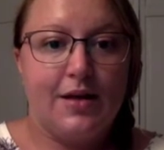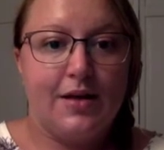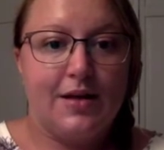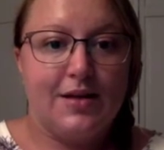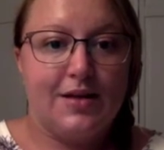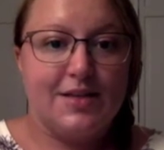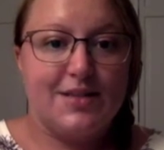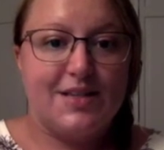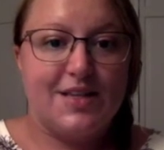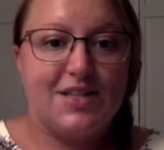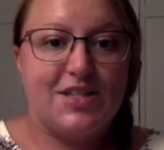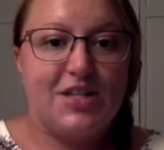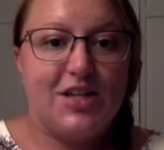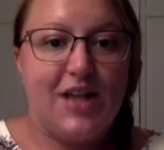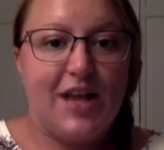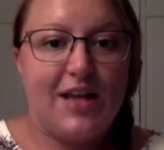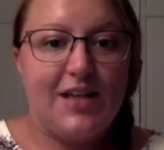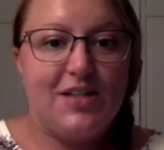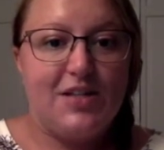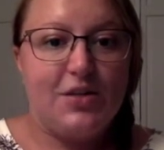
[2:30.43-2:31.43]
Section
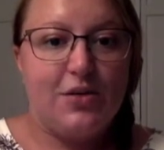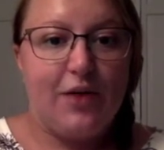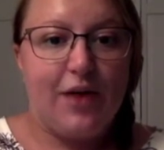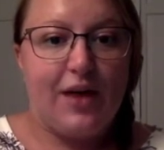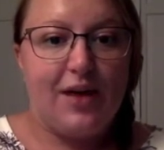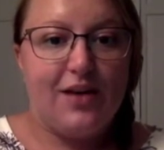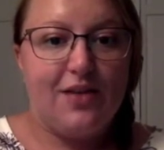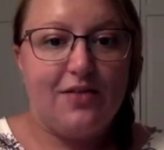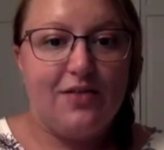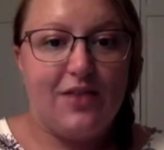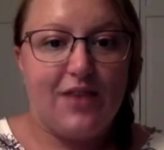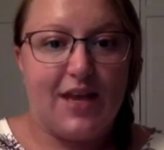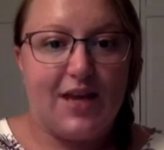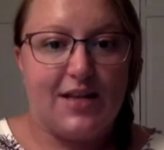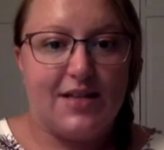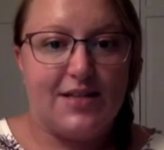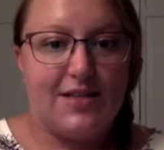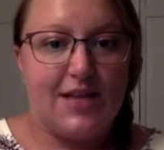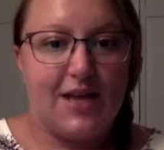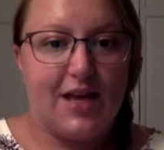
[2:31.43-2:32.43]
A2A of the
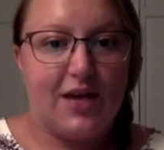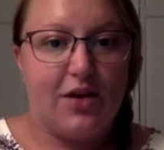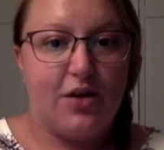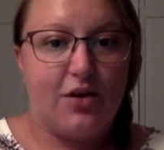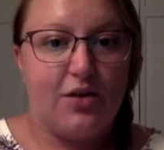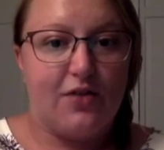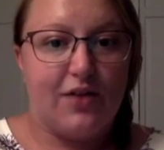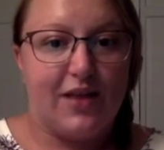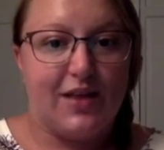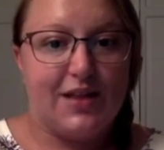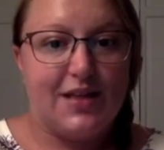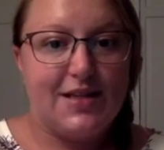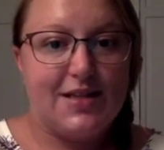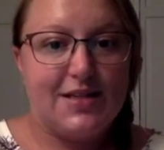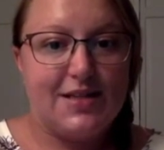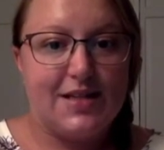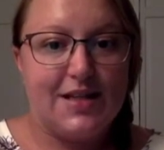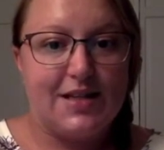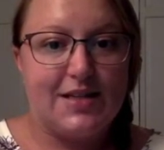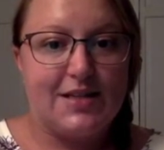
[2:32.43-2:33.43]
ACA Code of Ethics
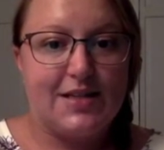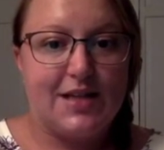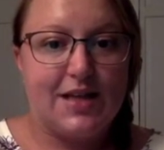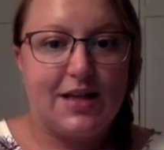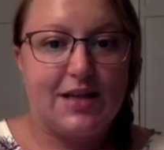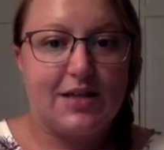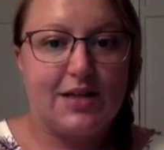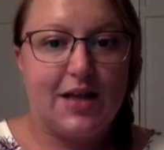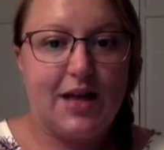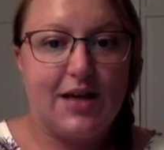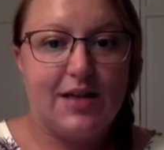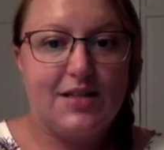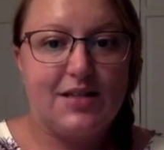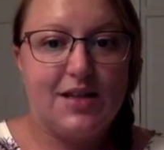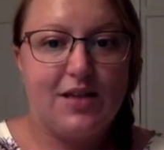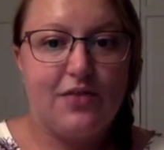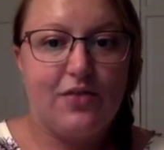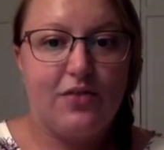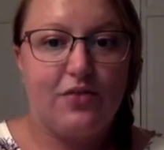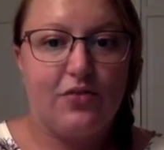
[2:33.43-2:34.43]
states that clients
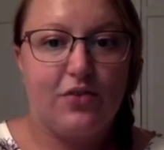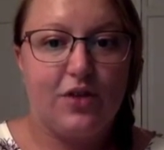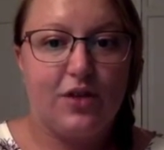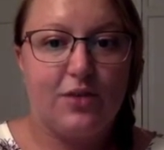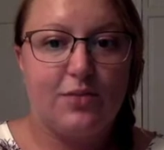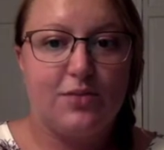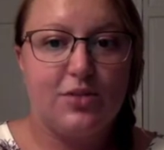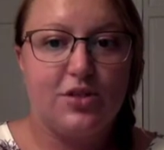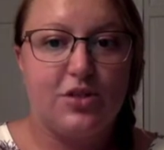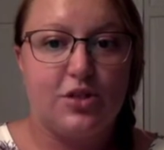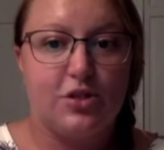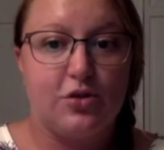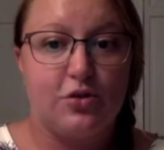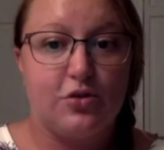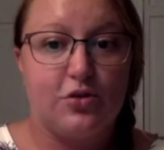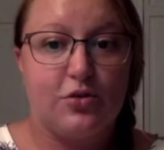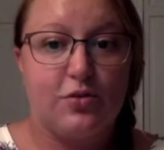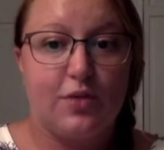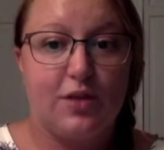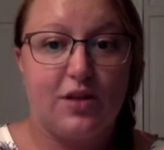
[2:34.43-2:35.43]
have the freedom to
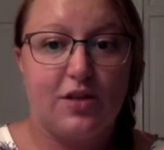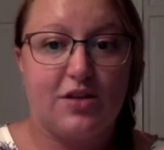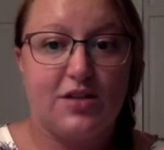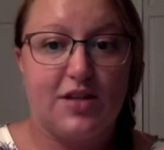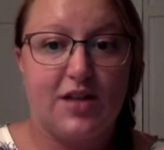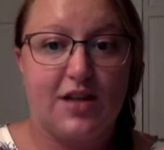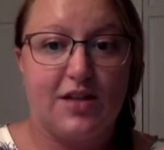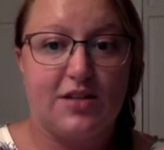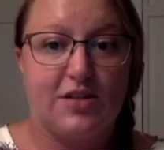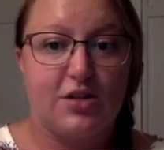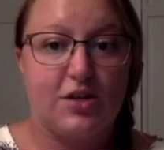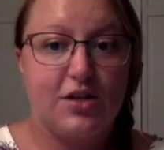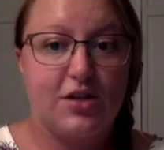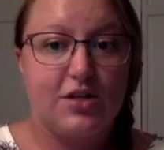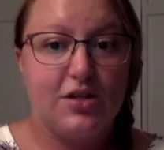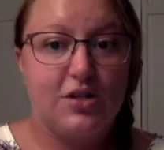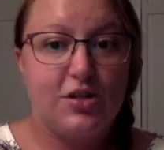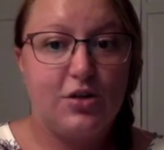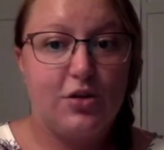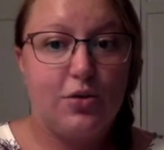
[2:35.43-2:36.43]
choose whether to enter
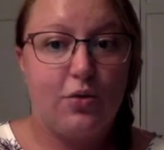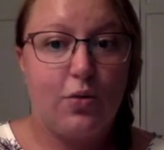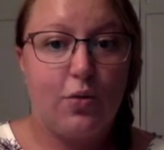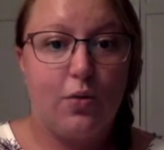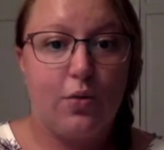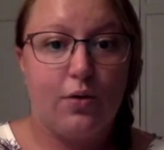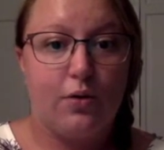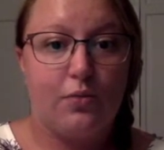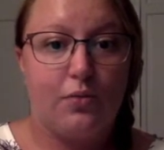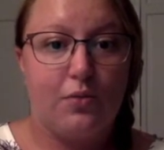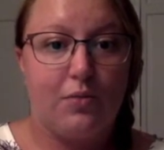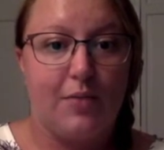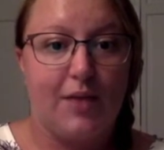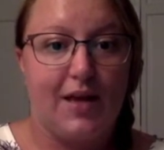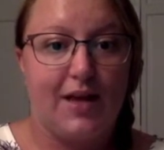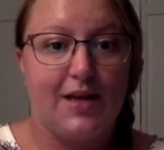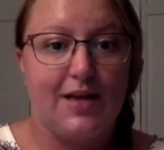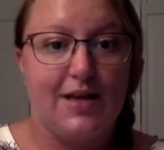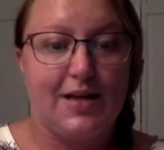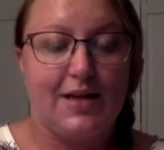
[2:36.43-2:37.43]
into or
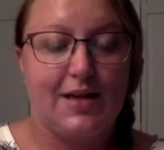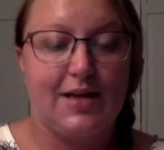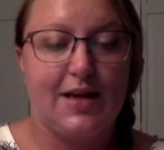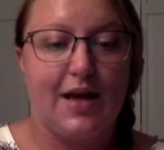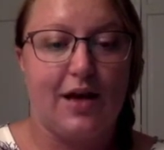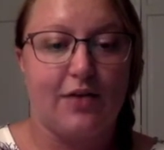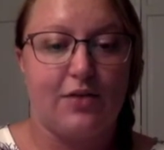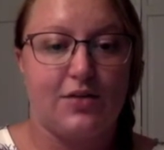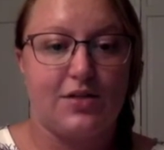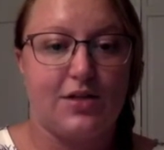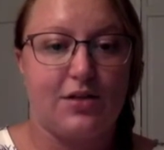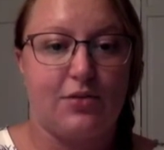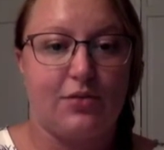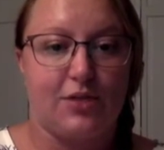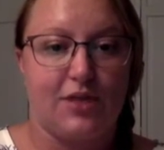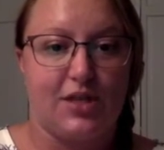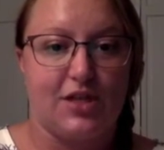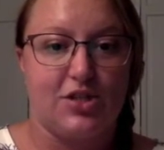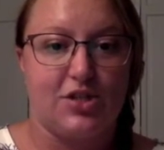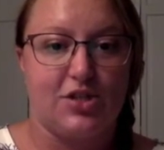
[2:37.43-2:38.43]
remain in a counseling
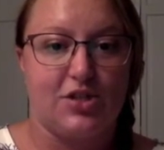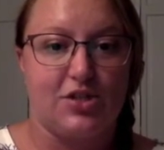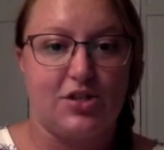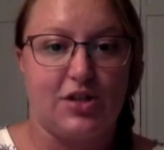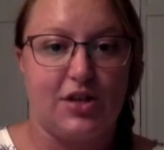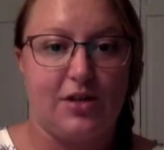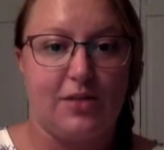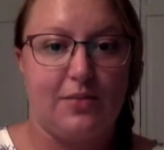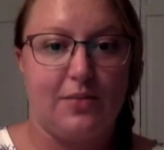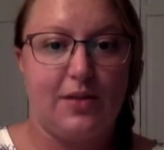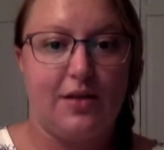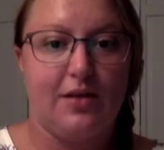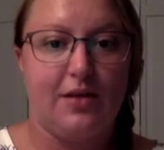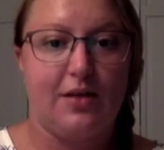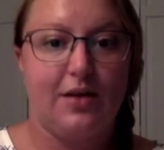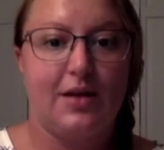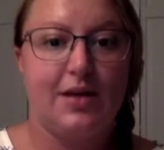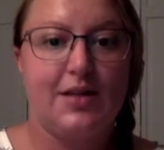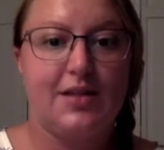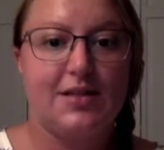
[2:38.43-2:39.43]
relationship.
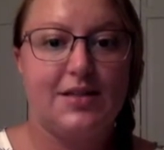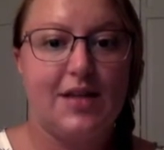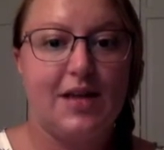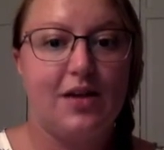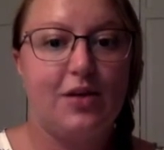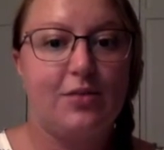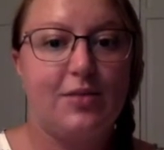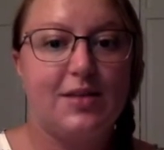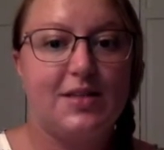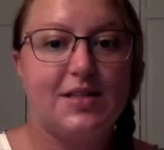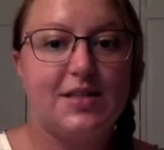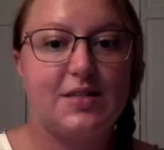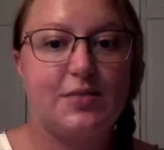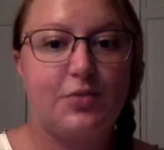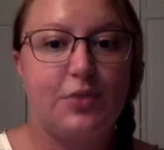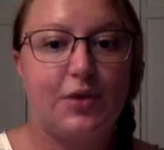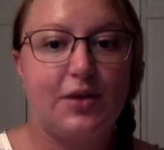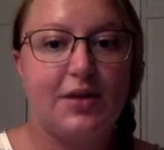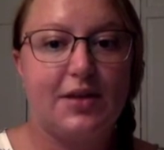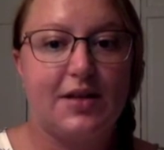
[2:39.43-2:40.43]
Snyder makes this
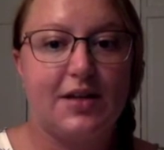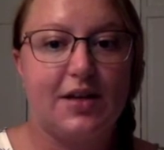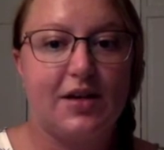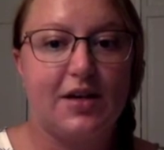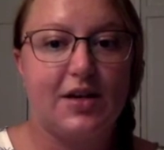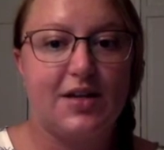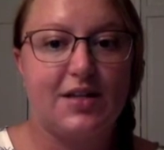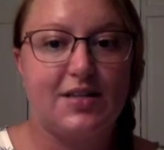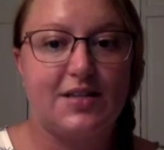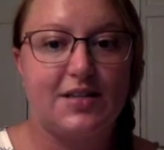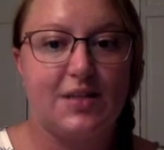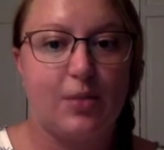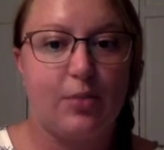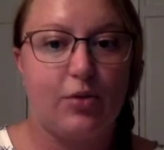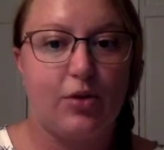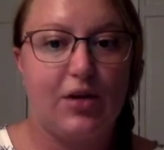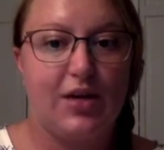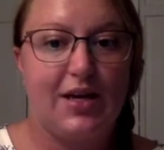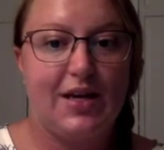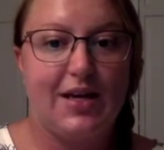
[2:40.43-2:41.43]
point clear in his
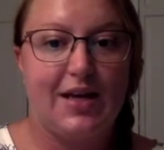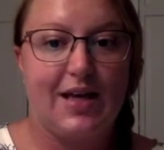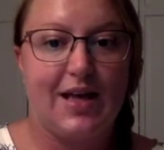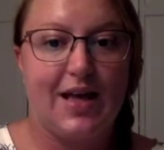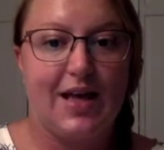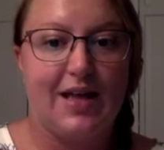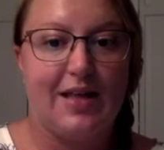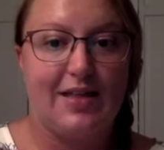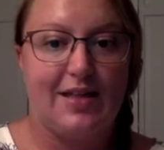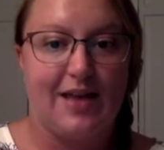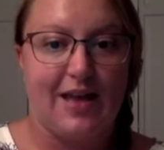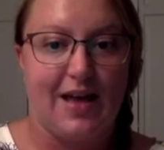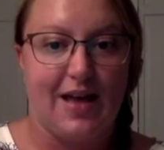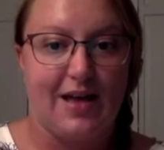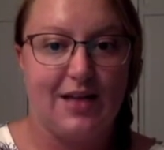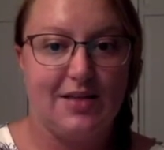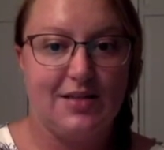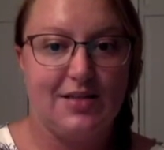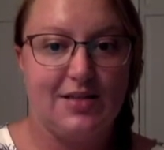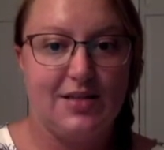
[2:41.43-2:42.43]
summary in the
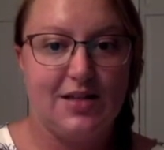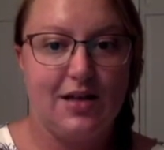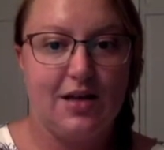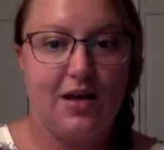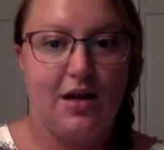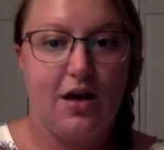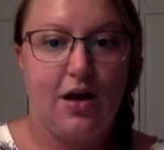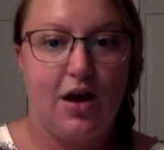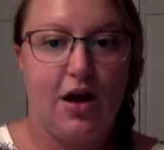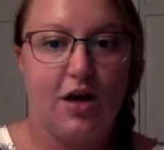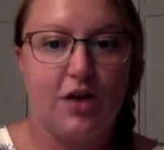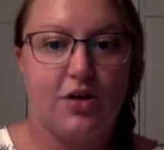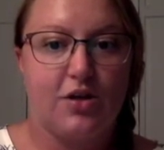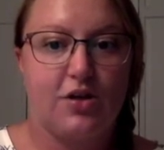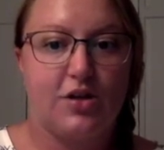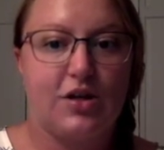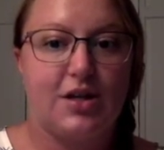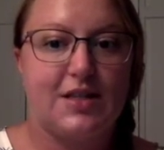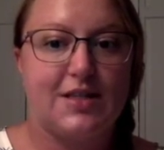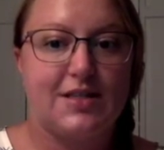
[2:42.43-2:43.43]
end
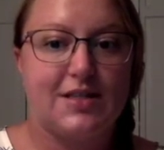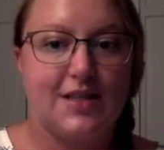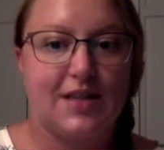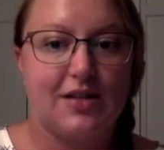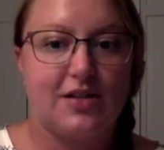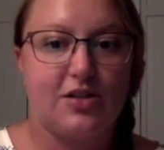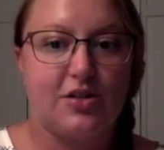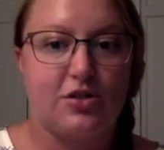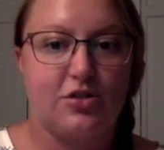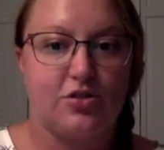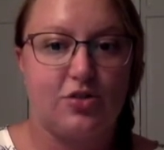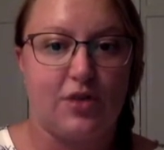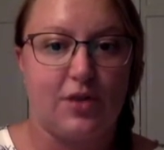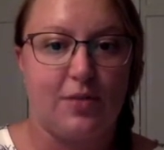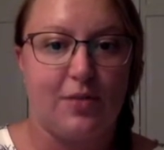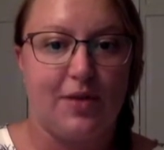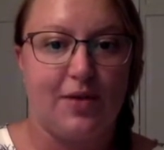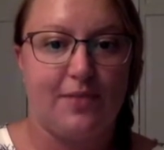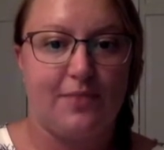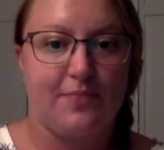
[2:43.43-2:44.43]
under consent to treatment,